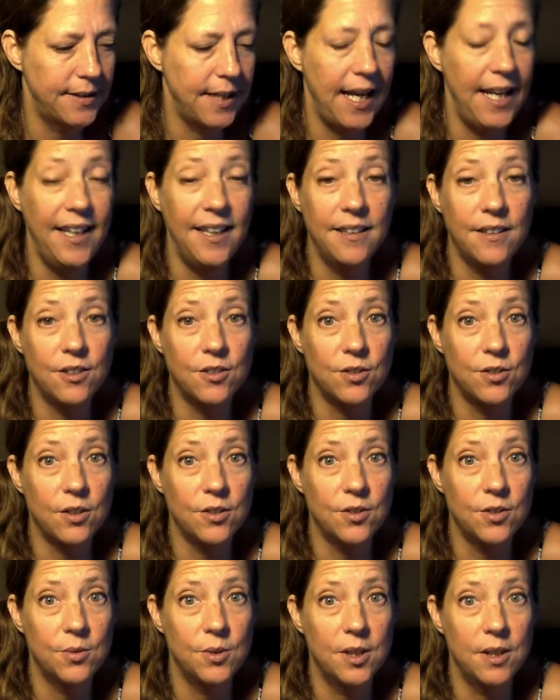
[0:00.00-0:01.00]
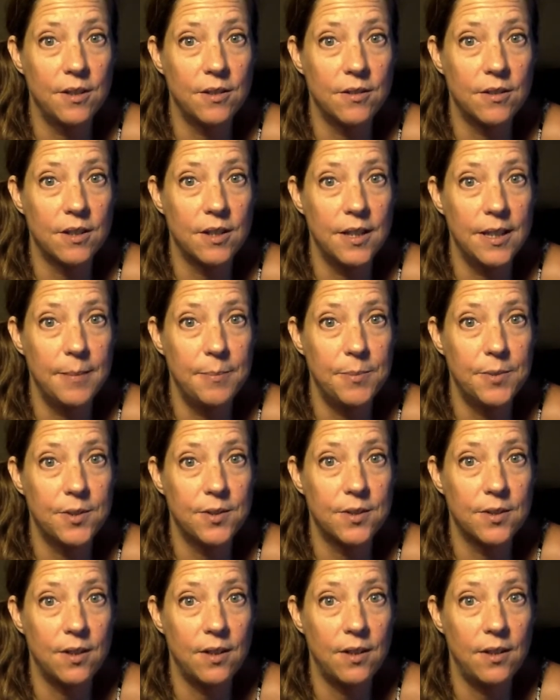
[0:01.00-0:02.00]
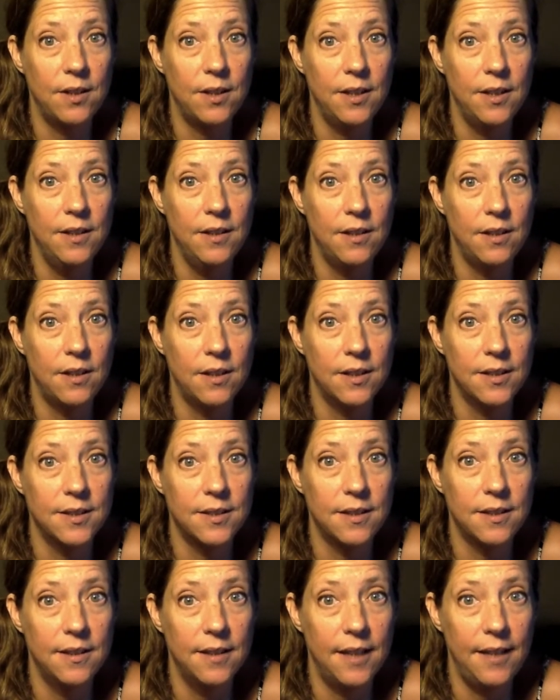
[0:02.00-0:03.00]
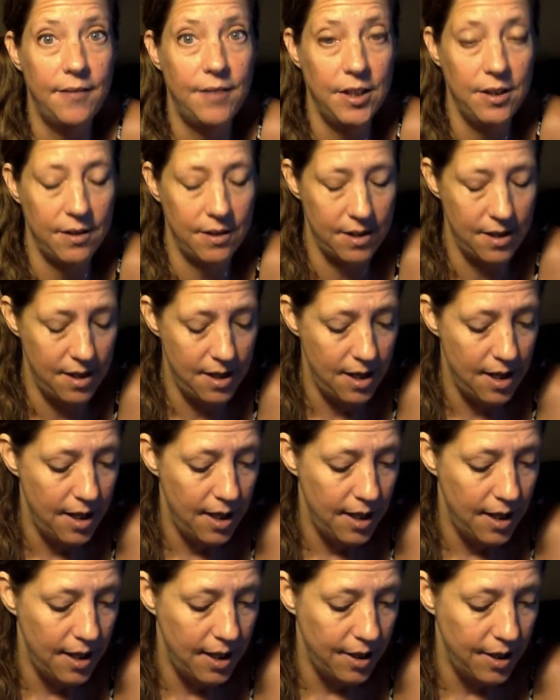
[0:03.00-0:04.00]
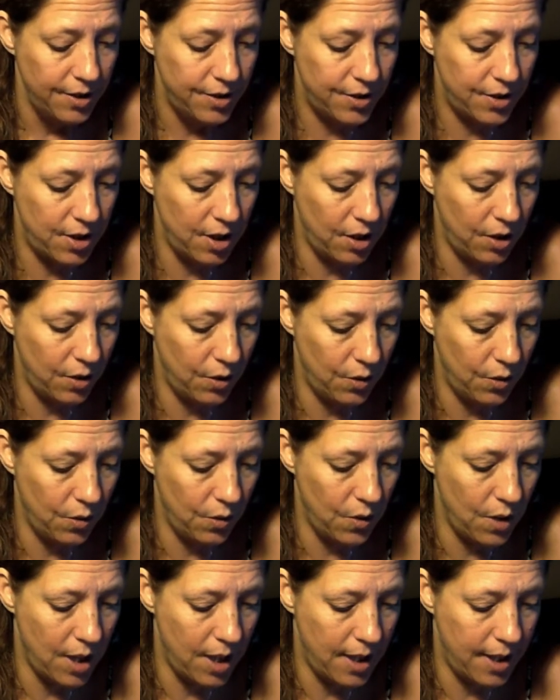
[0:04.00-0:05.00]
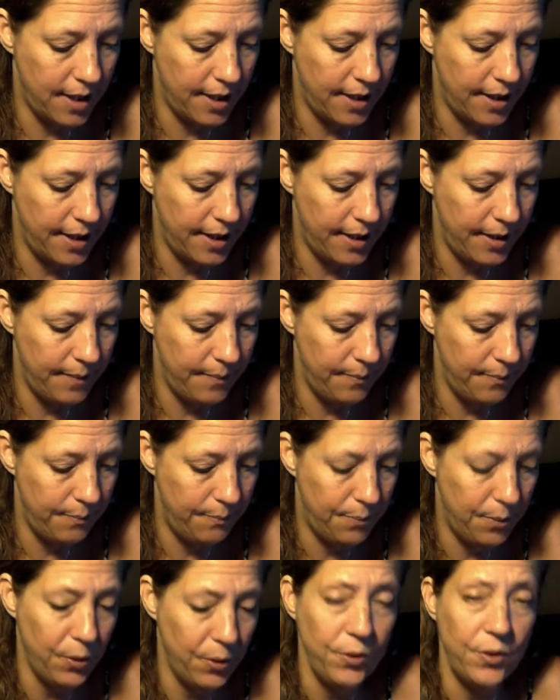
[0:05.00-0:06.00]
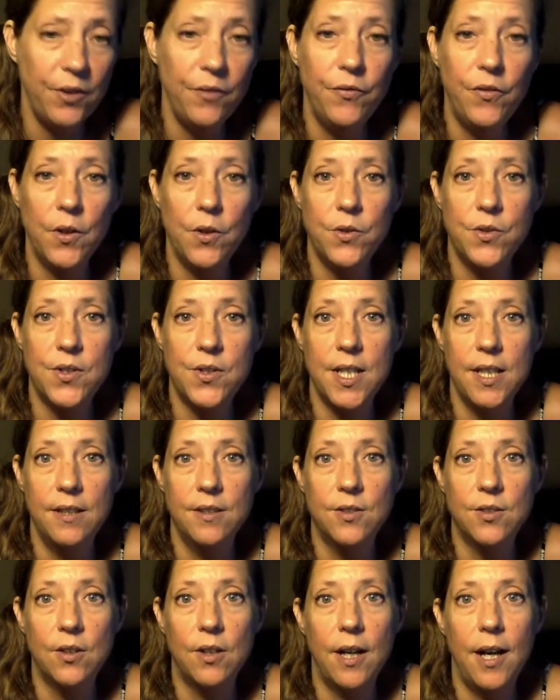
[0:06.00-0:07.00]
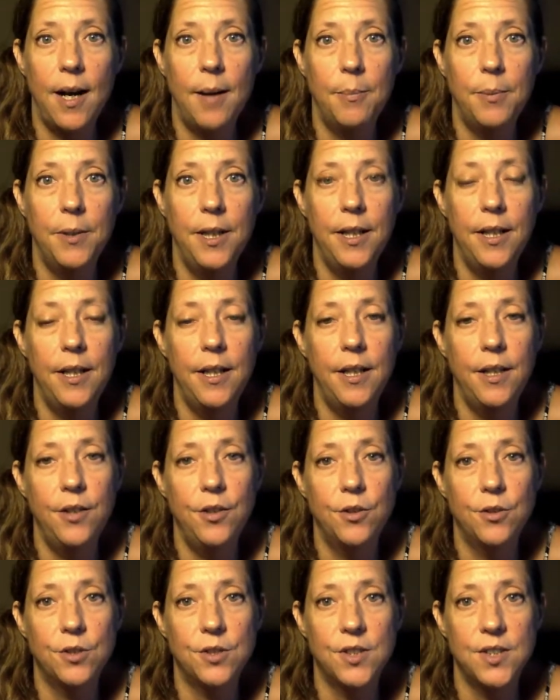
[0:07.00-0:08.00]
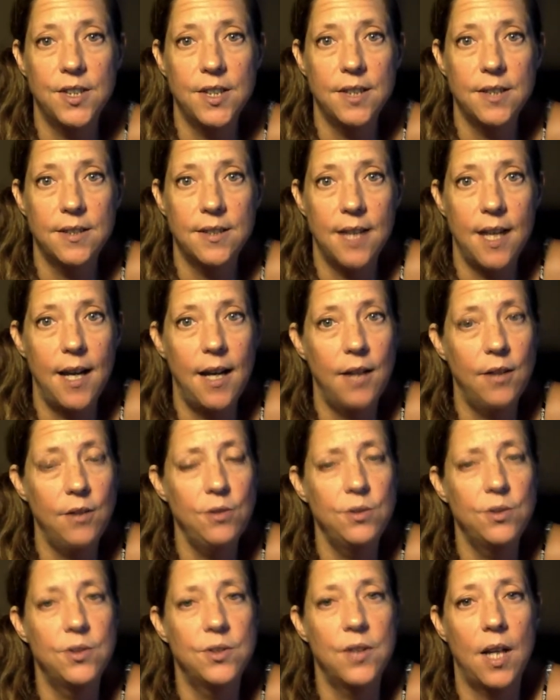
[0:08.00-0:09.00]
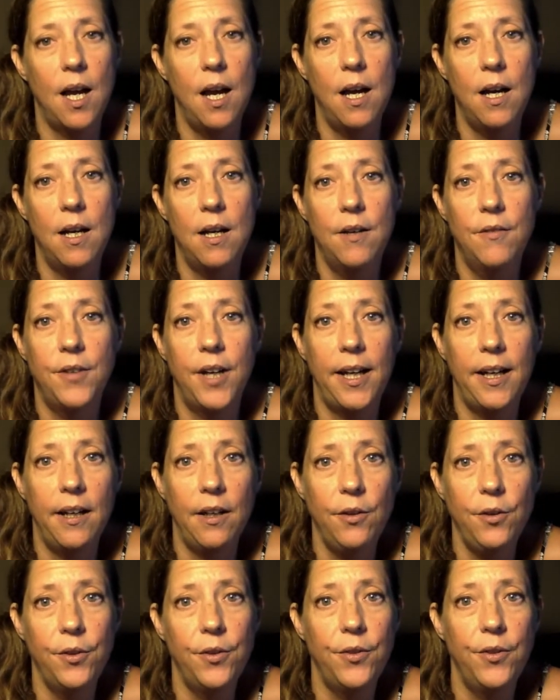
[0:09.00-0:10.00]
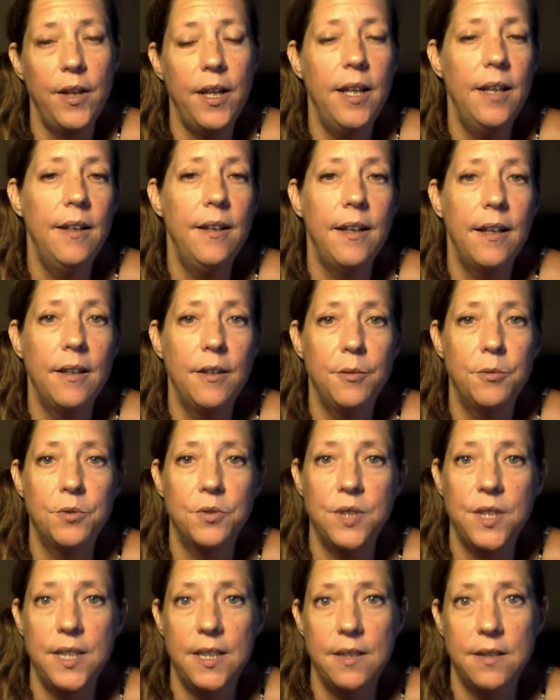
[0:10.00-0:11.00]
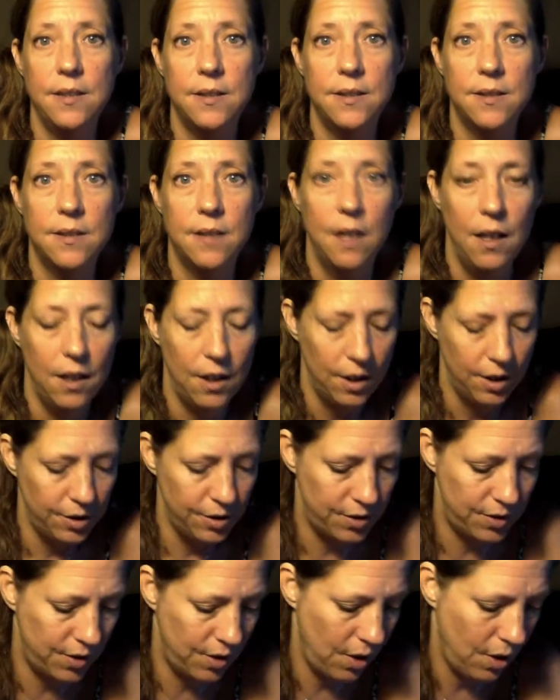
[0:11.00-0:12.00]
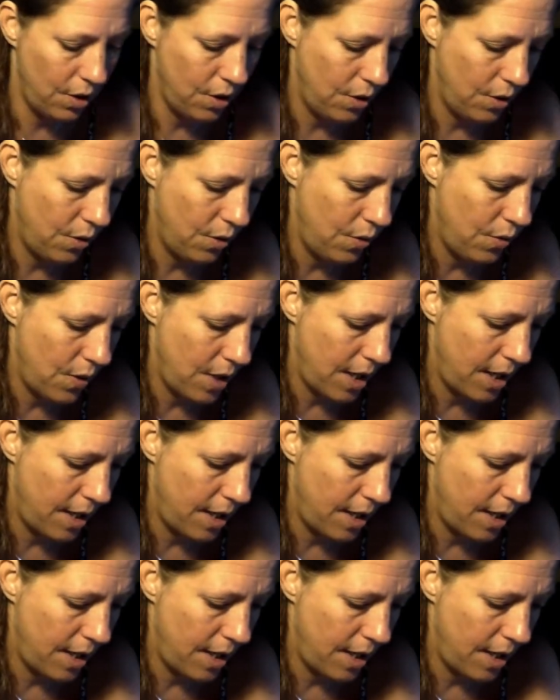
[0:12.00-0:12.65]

and there's also another eclipse on August 11th. So both of those things are happening in your 6th house of health and daily routines. So